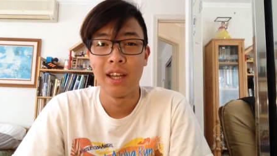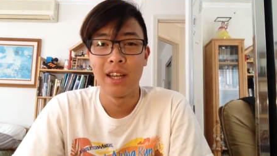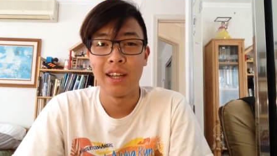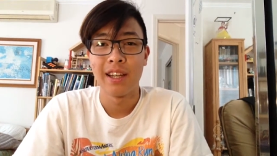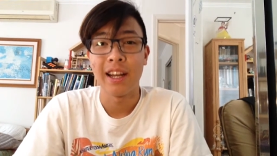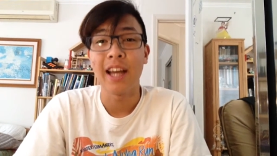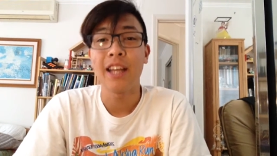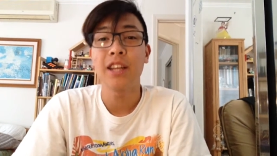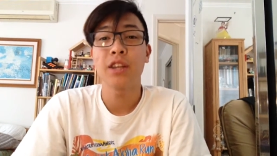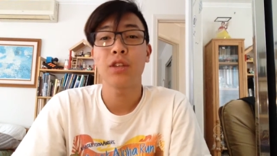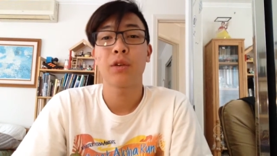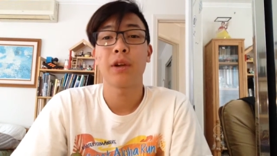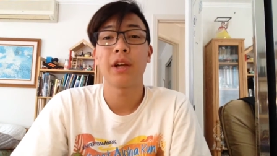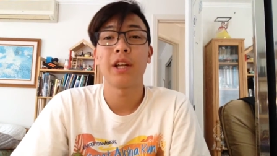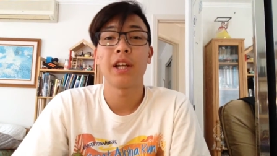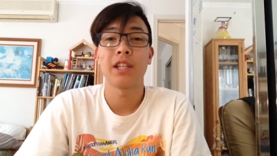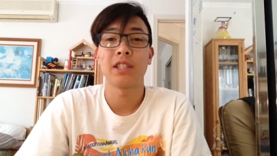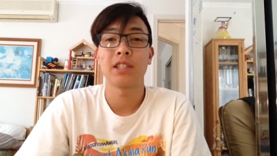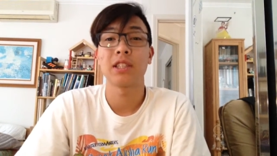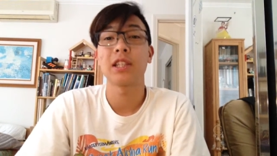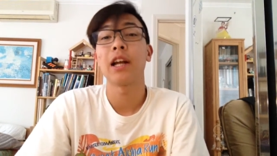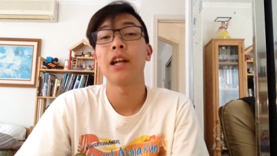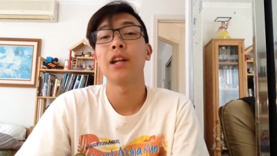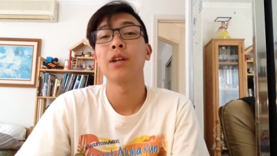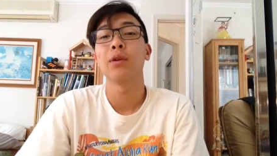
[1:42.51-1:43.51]
Ninth grade, I
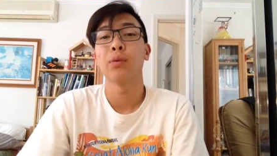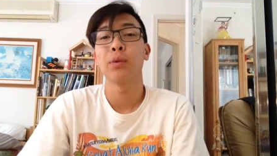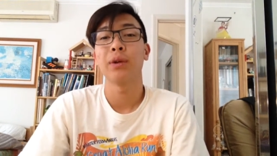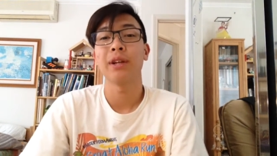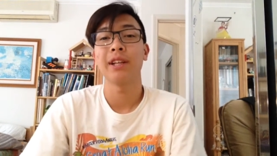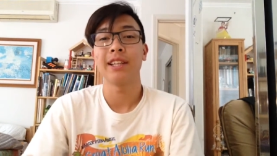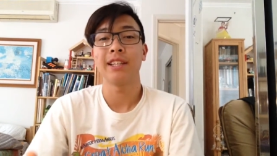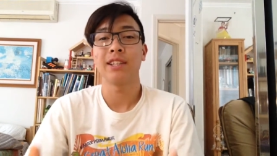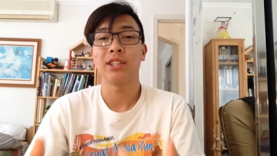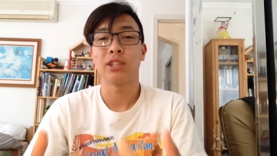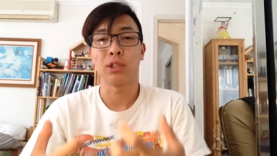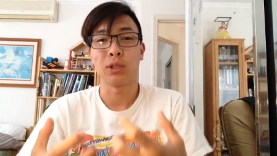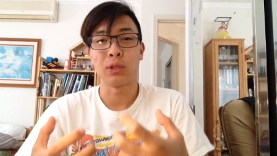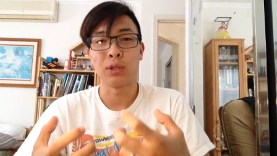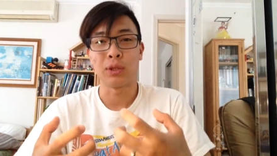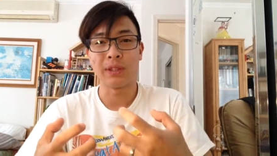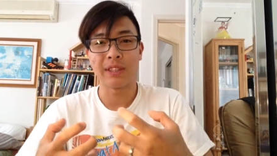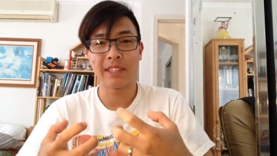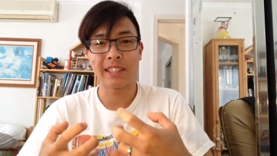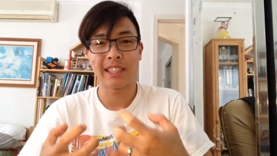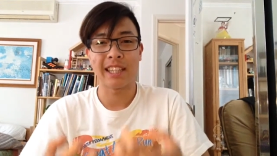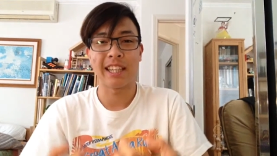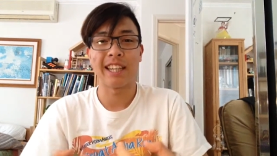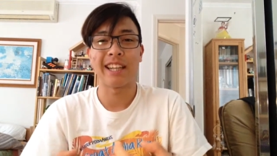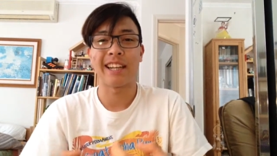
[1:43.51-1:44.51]
started really to
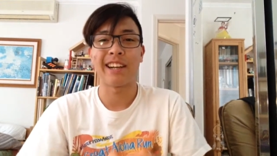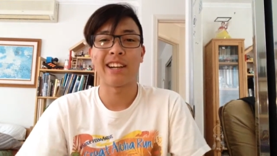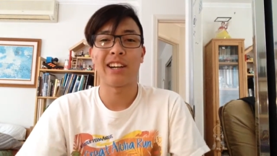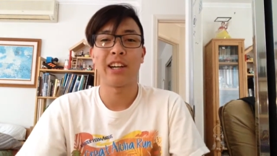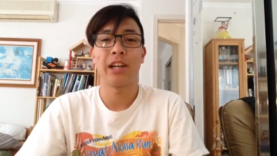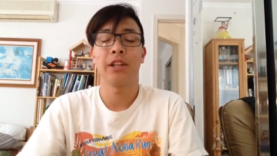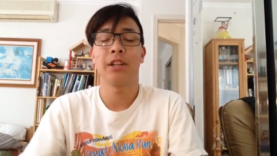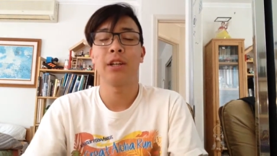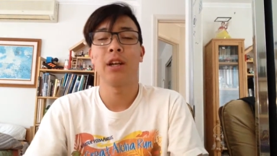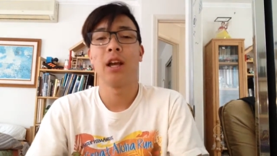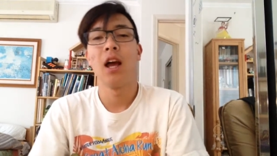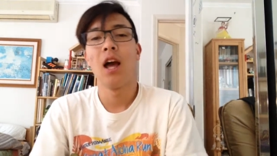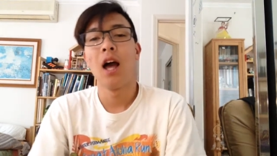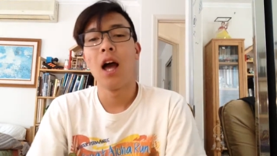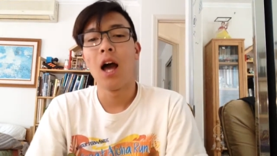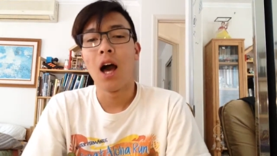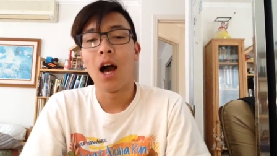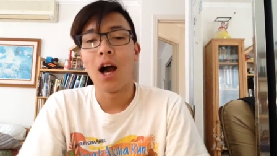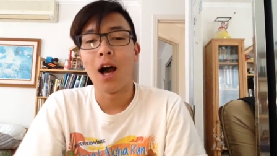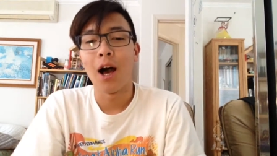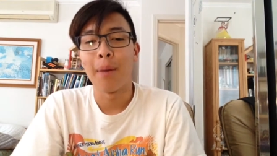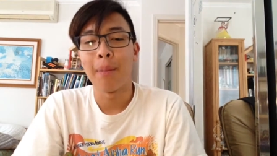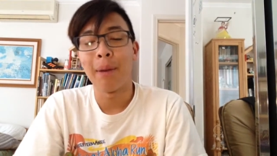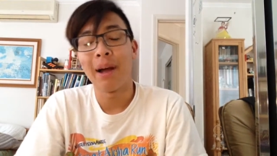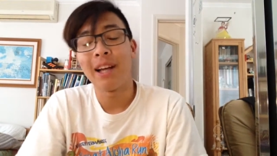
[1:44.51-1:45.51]
cling on.
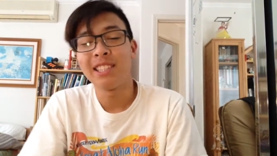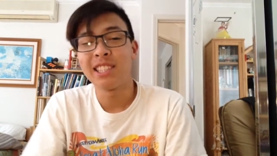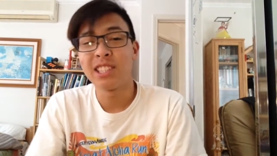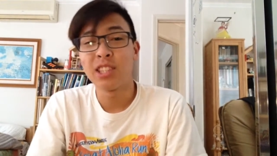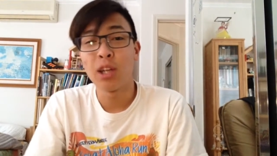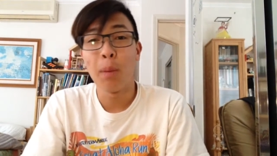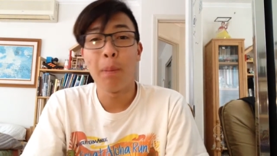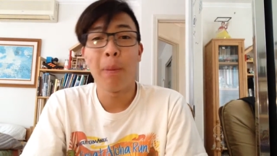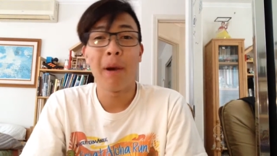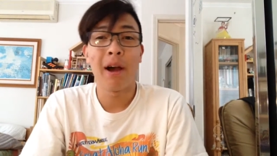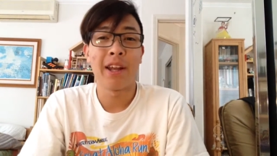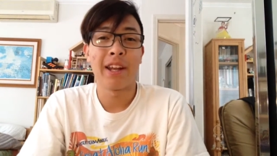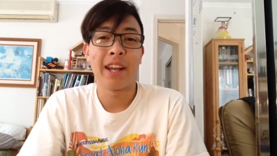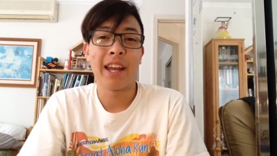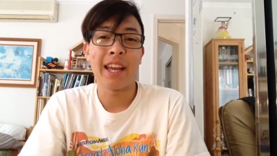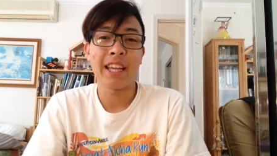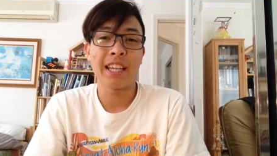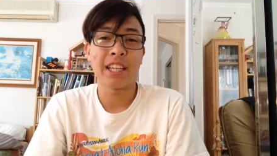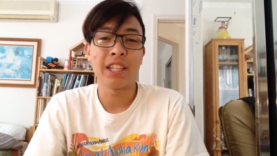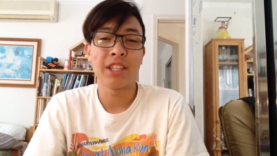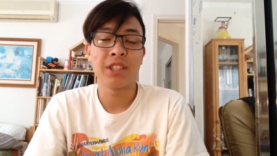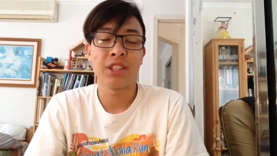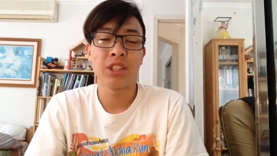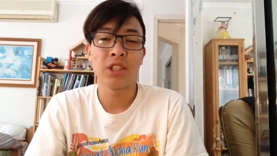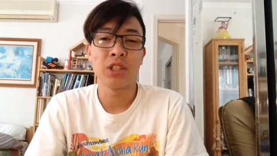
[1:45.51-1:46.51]
Um, I still bought
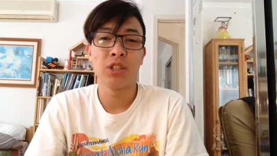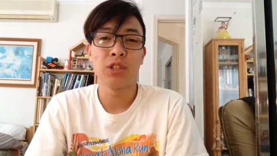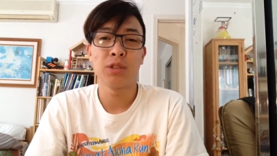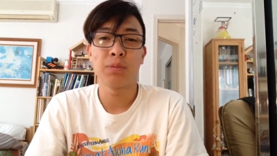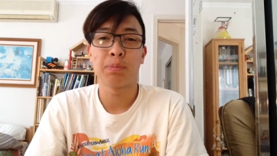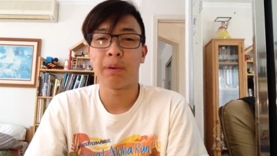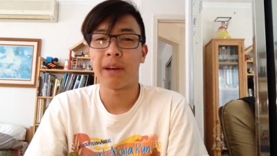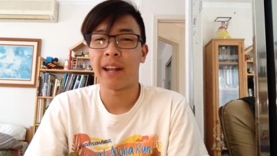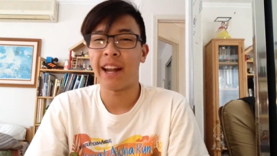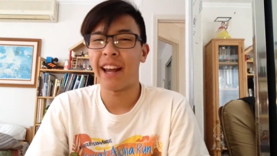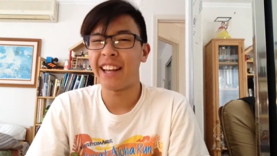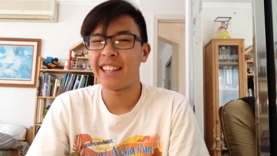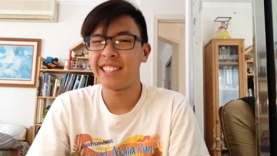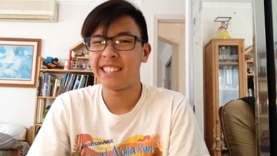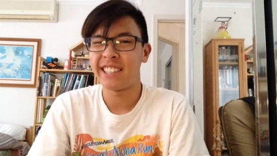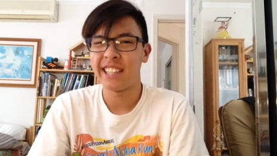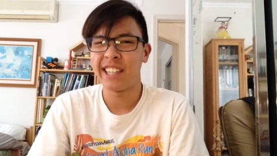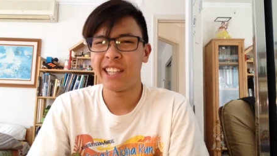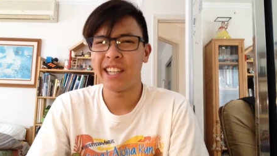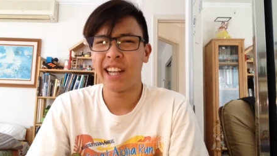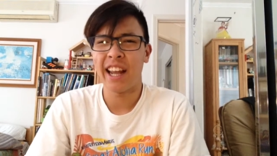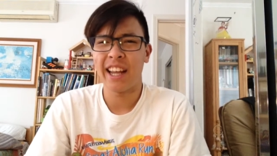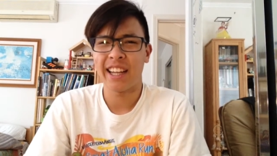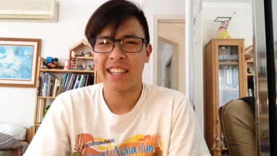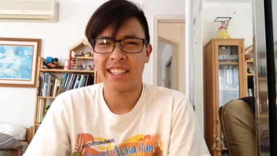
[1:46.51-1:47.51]
Nike shoes, but I
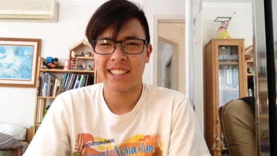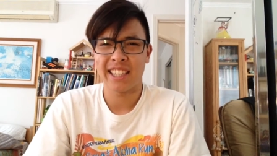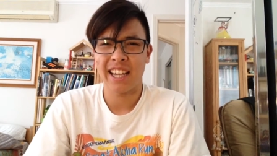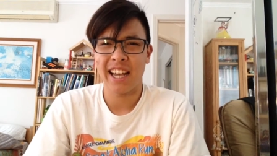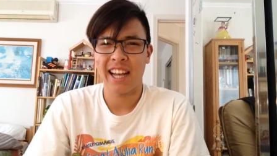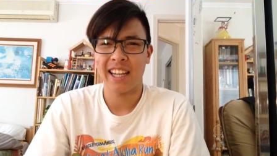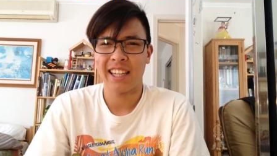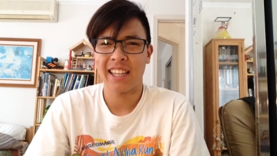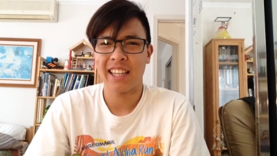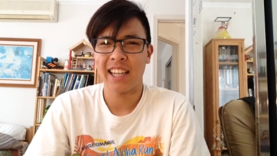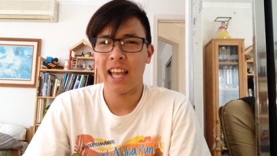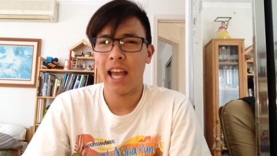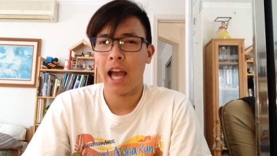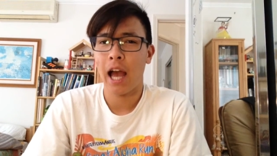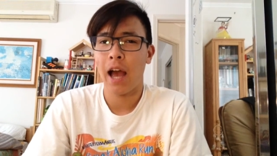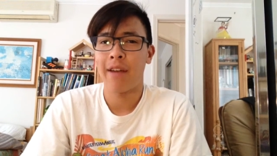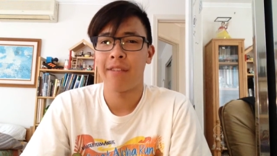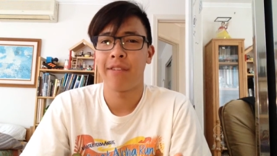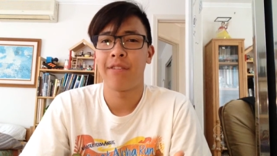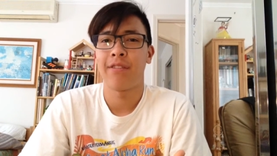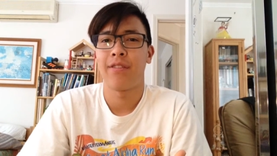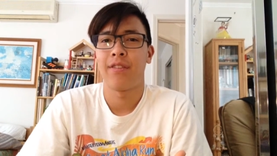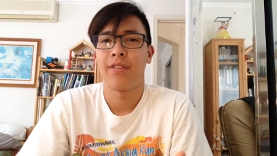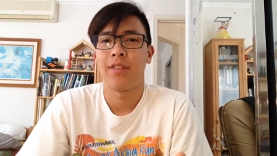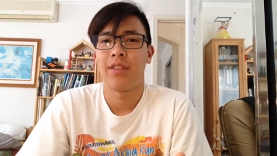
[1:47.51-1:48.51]
didn't exactly
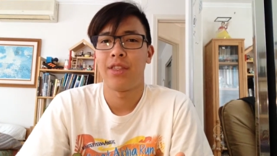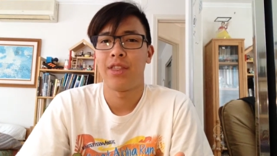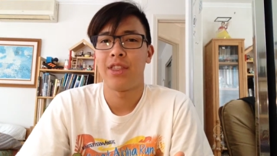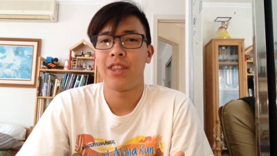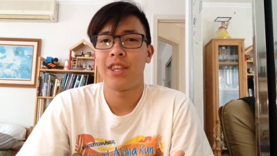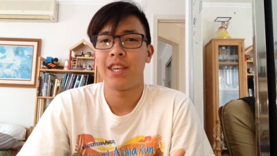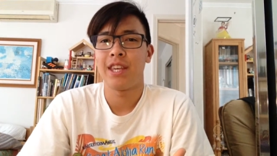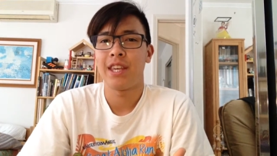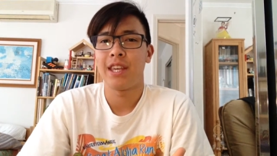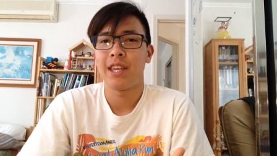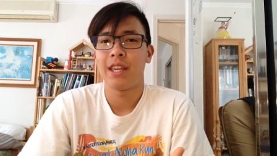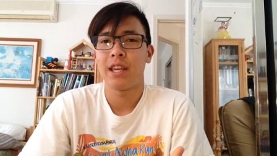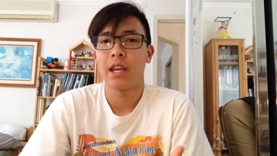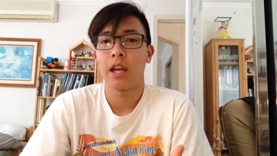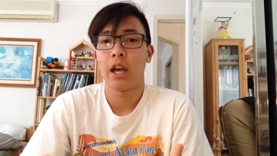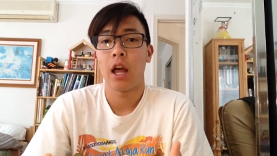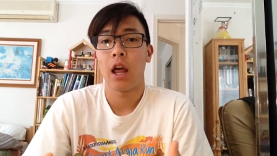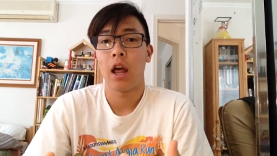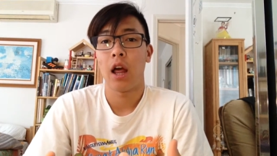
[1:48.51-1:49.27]
have the